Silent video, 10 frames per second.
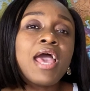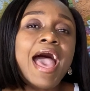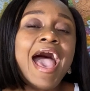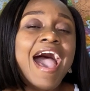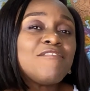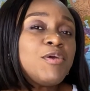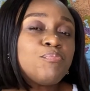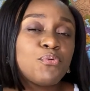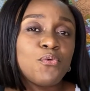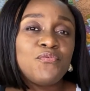Having
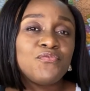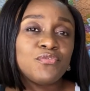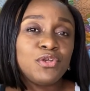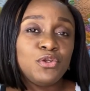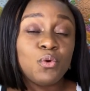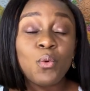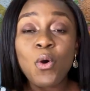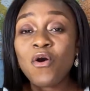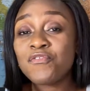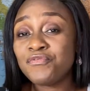proof,
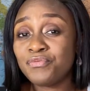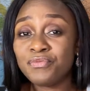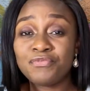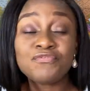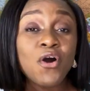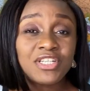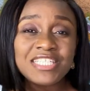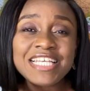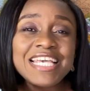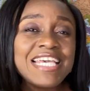of
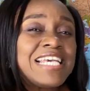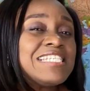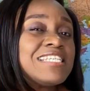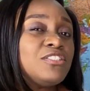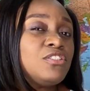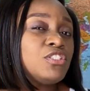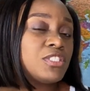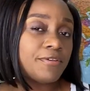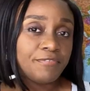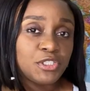funds isn't
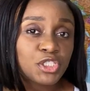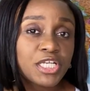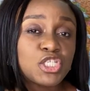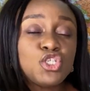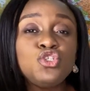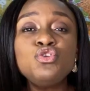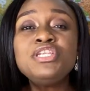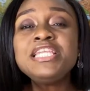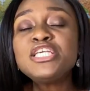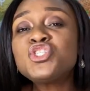sufficient. You
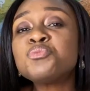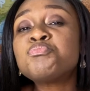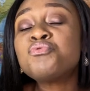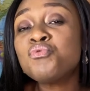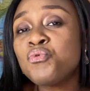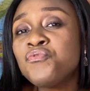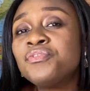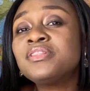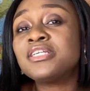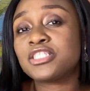need to
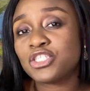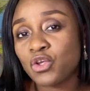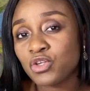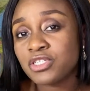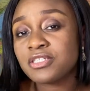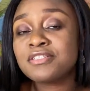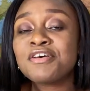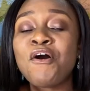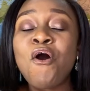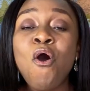prove the source
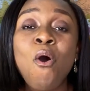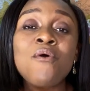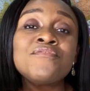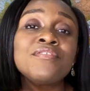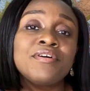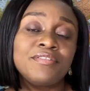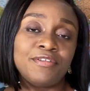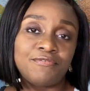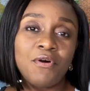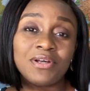of the
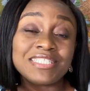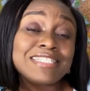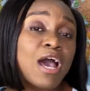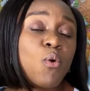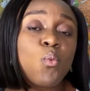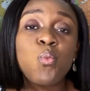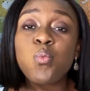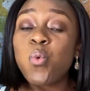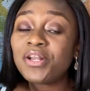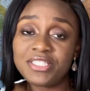funds. Now,
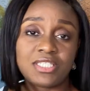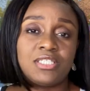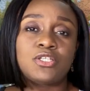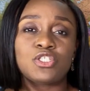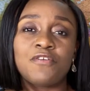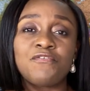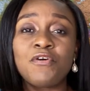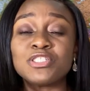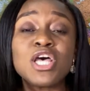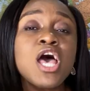what is source of
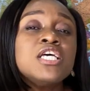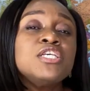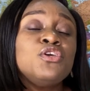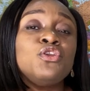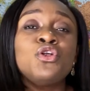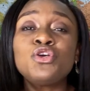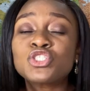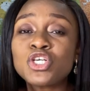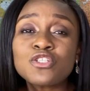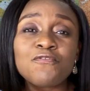fund? Your
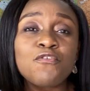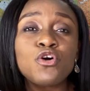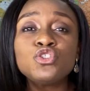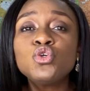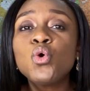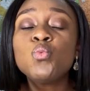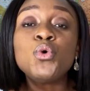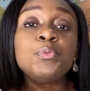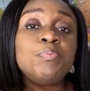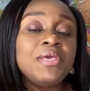source of fund
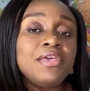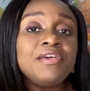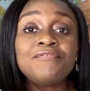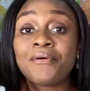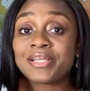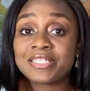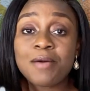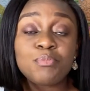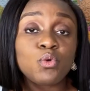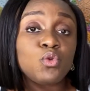would be, for
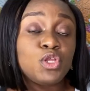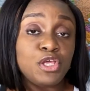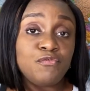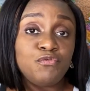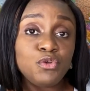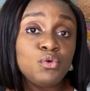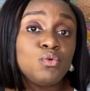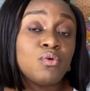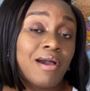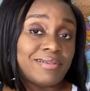example, if
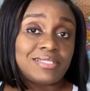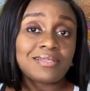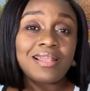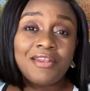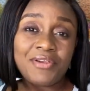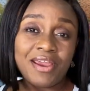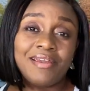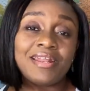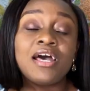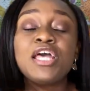you are a salary
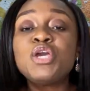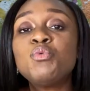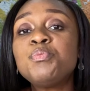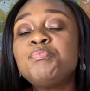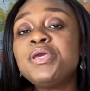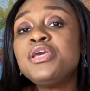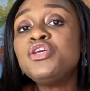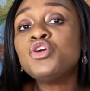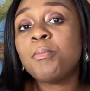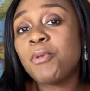earner, it would be
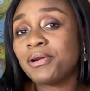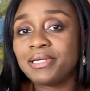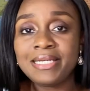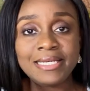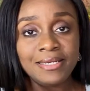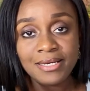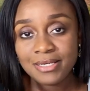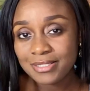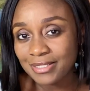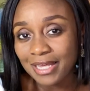your monthly
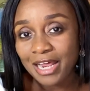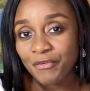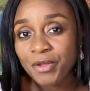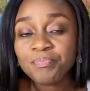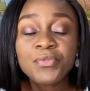salary.